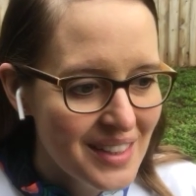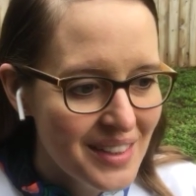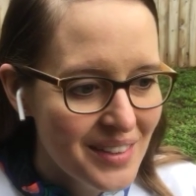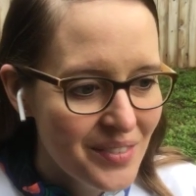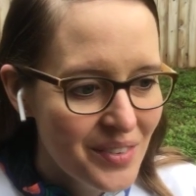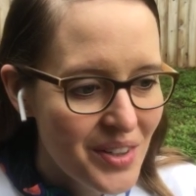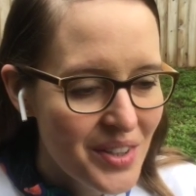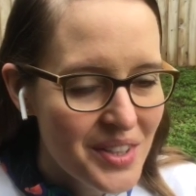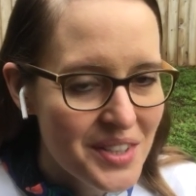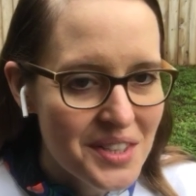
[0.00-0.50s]

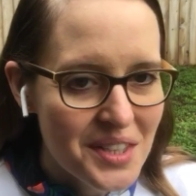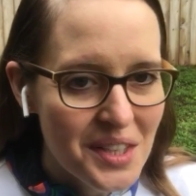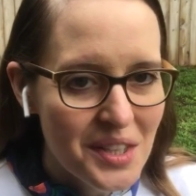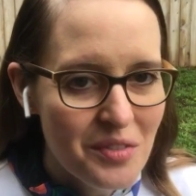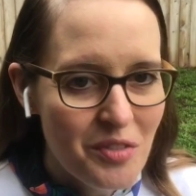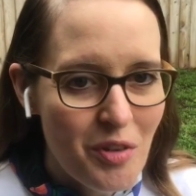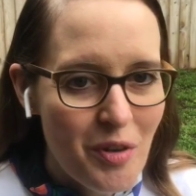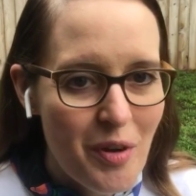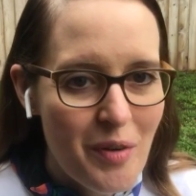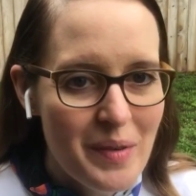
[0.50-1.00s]
one of the things I love
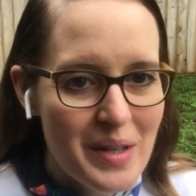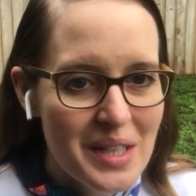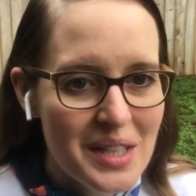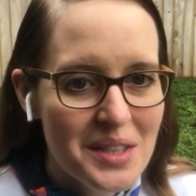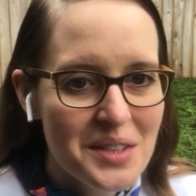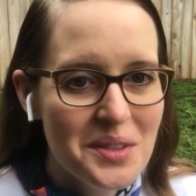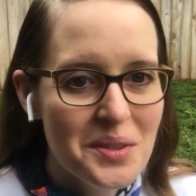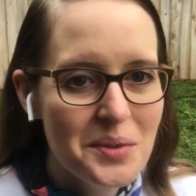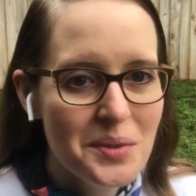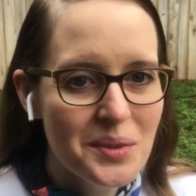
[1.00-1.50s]
about my
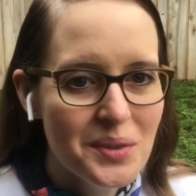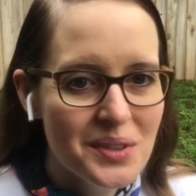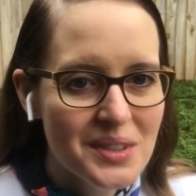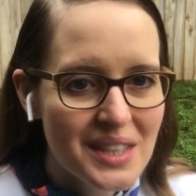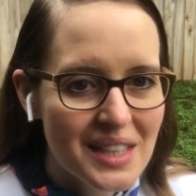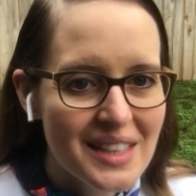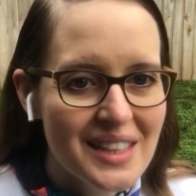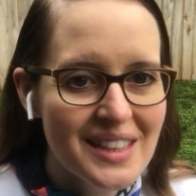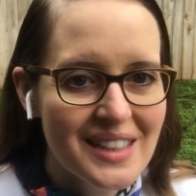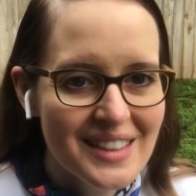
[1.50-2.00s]
kids' school is
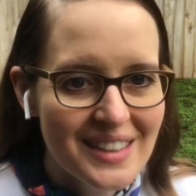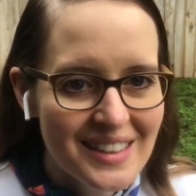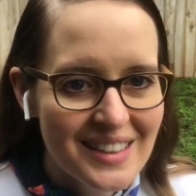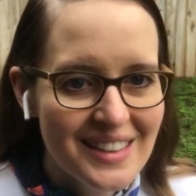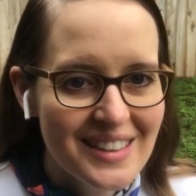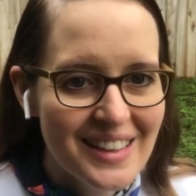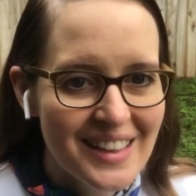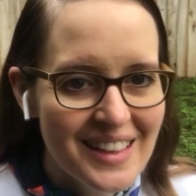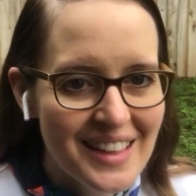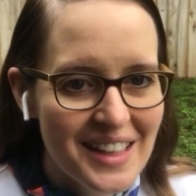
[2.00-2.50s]
that they
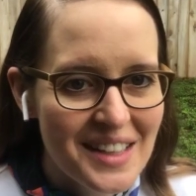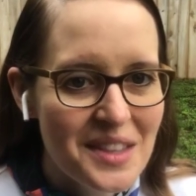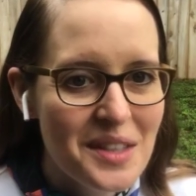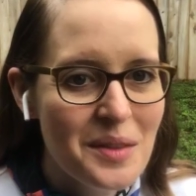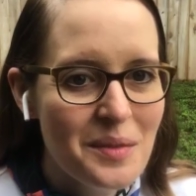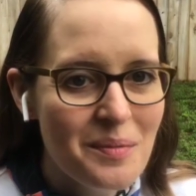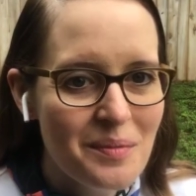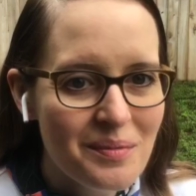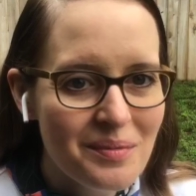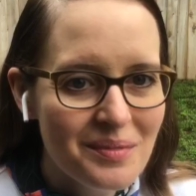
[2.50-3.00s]
get
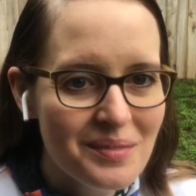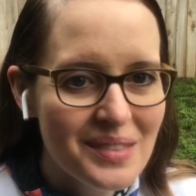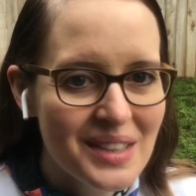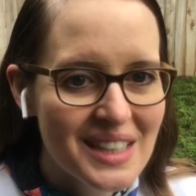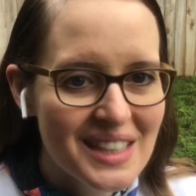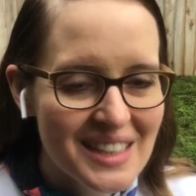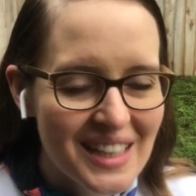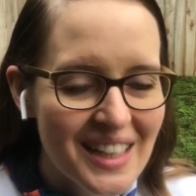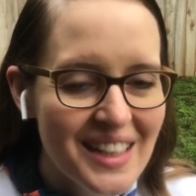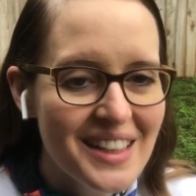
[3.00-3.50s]
them
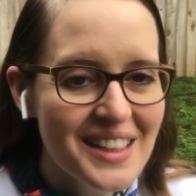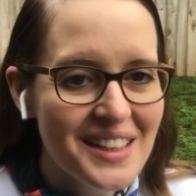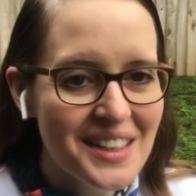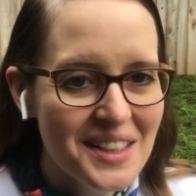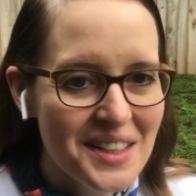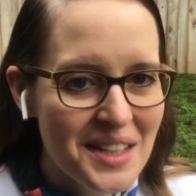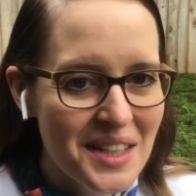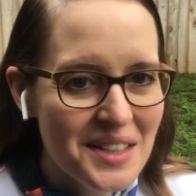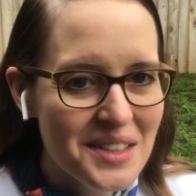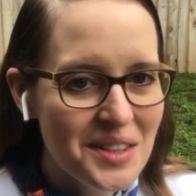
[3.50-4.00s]

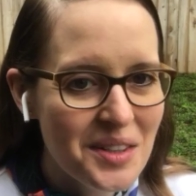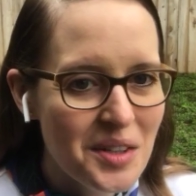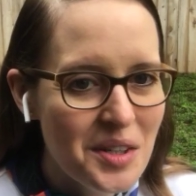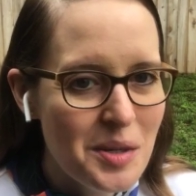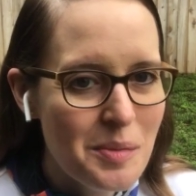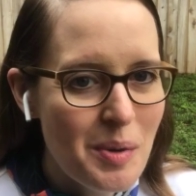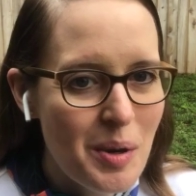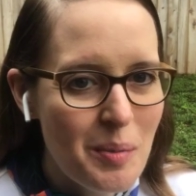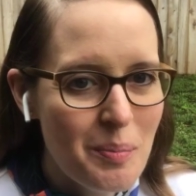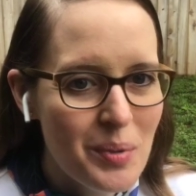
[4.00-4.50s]
excited and talking
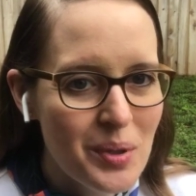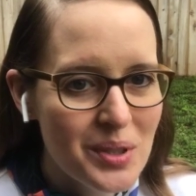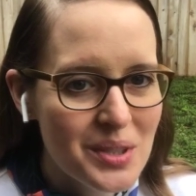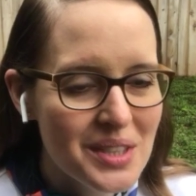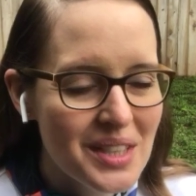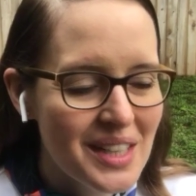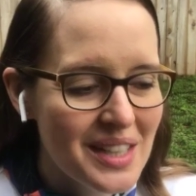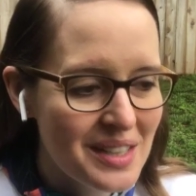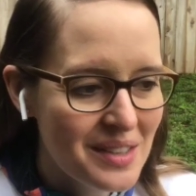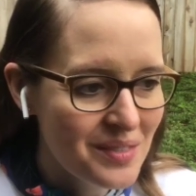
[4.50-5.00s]
about books.
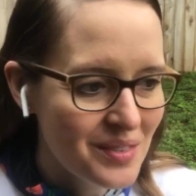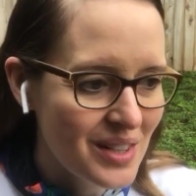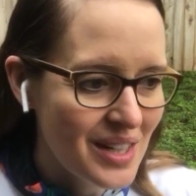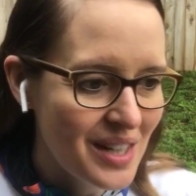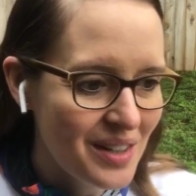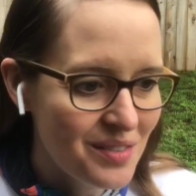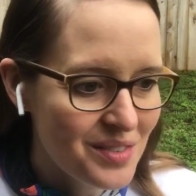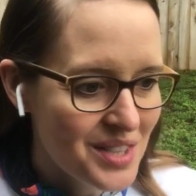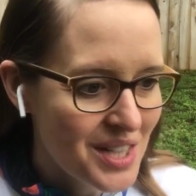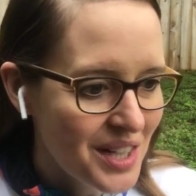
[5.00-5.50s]
They get them like
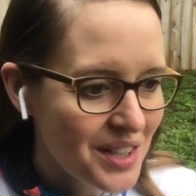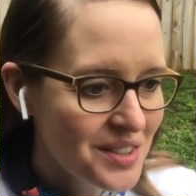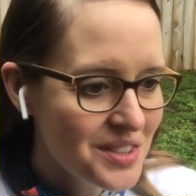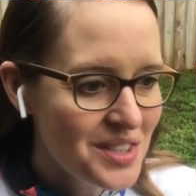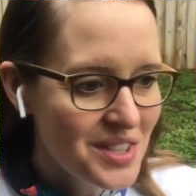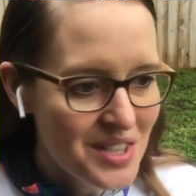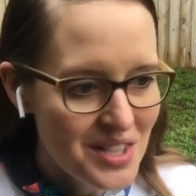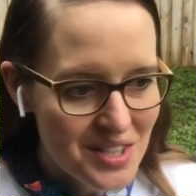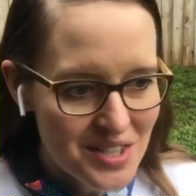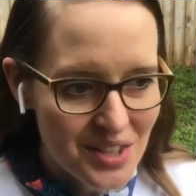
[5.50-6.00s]
kind of
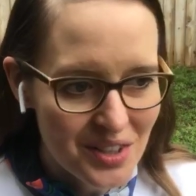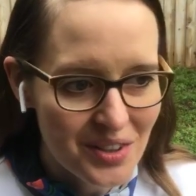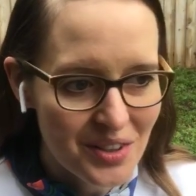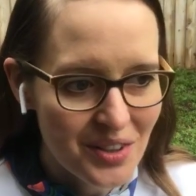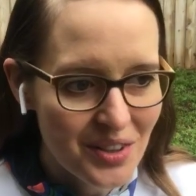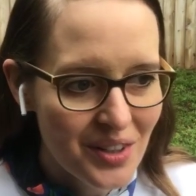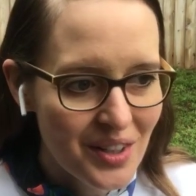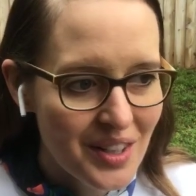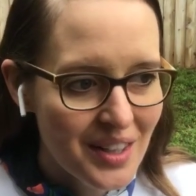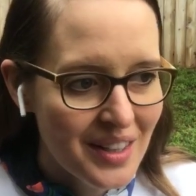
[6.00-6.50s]
challenging each
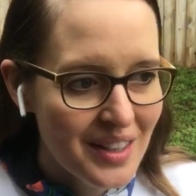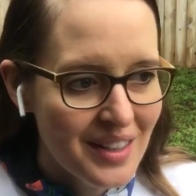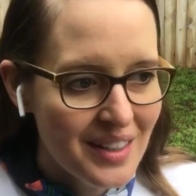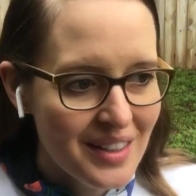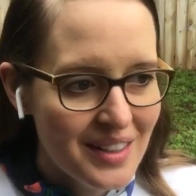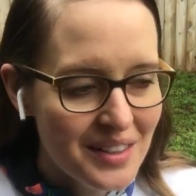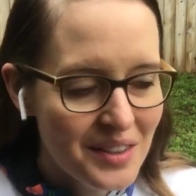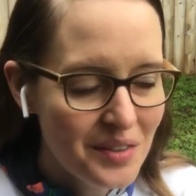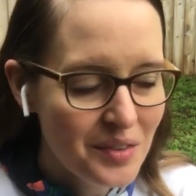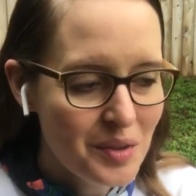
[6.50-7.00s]
other,
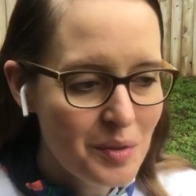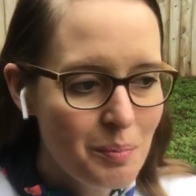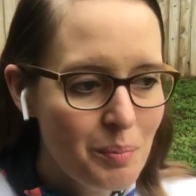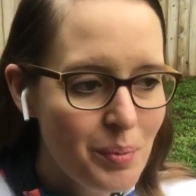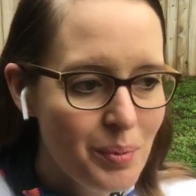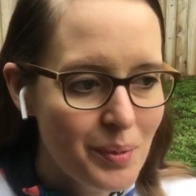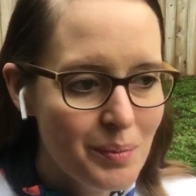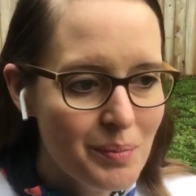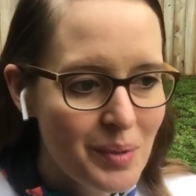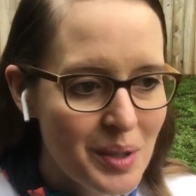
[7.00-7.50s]
and
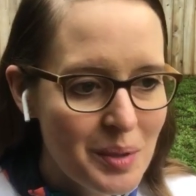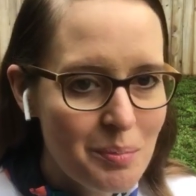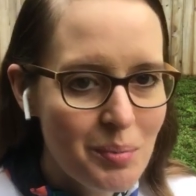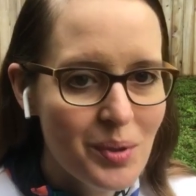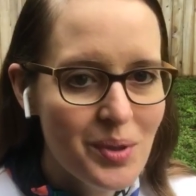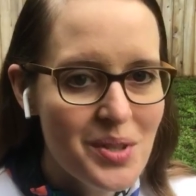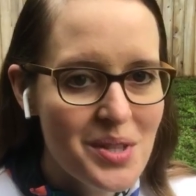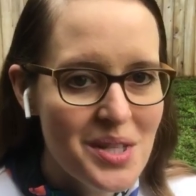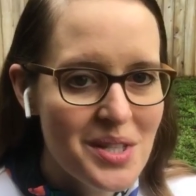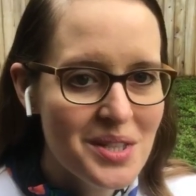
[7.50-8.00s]
like
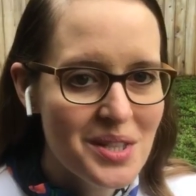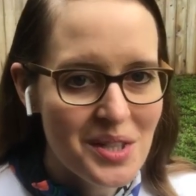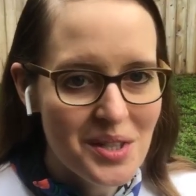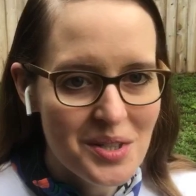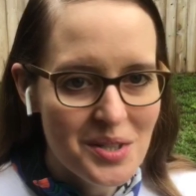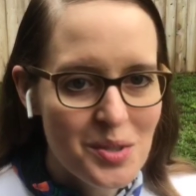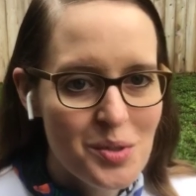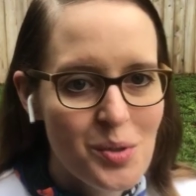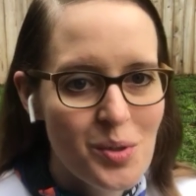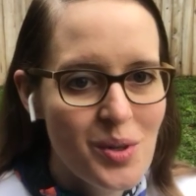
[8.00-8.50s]
pulling things out of the
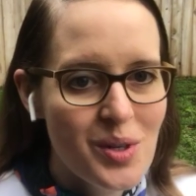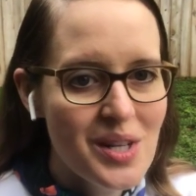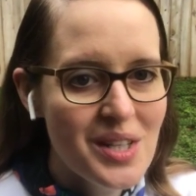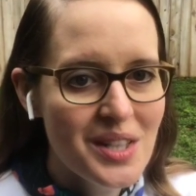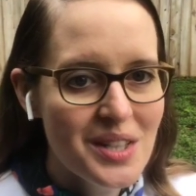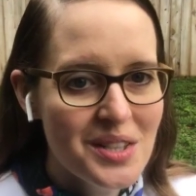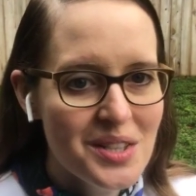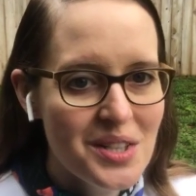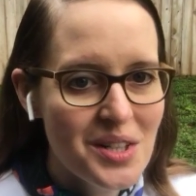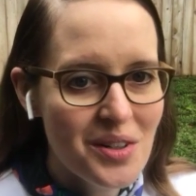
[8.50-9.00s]
story and
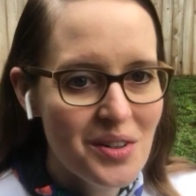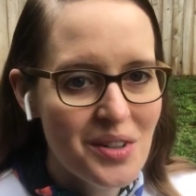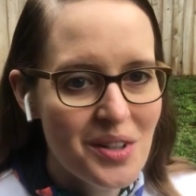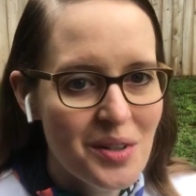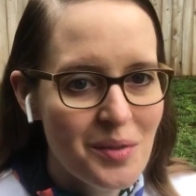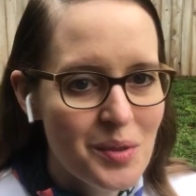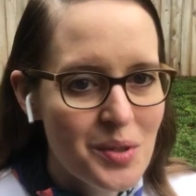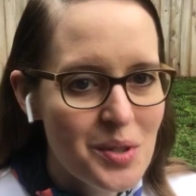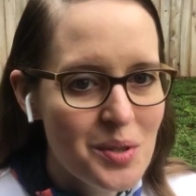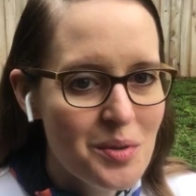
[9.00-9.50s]
then sharing it
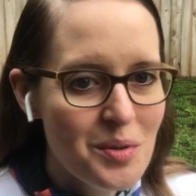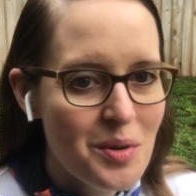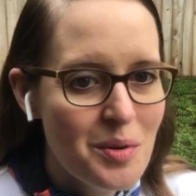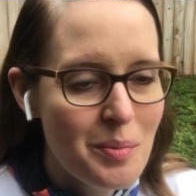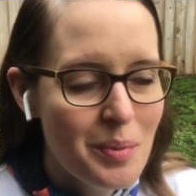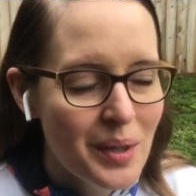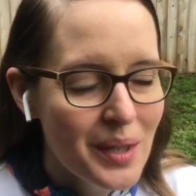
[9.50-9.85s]
with the group.